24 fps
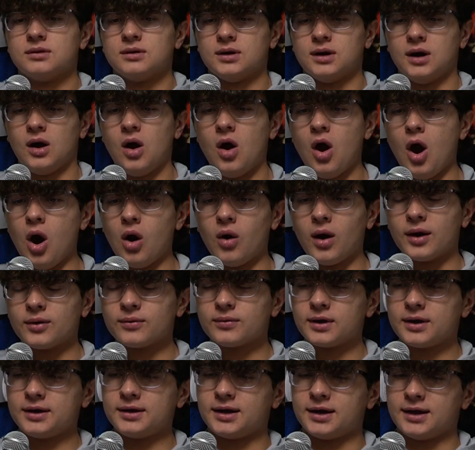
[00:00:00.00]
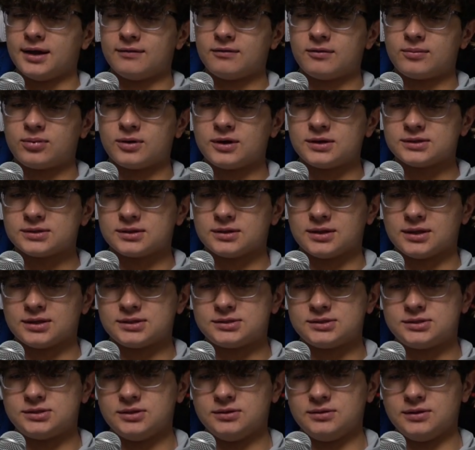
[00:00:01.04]
Oh, I right. I have a present.
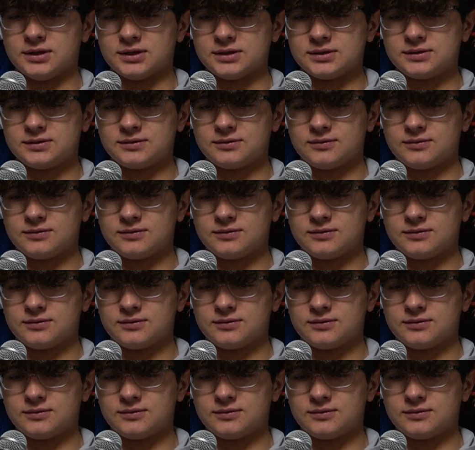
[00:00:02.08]
Let's do this.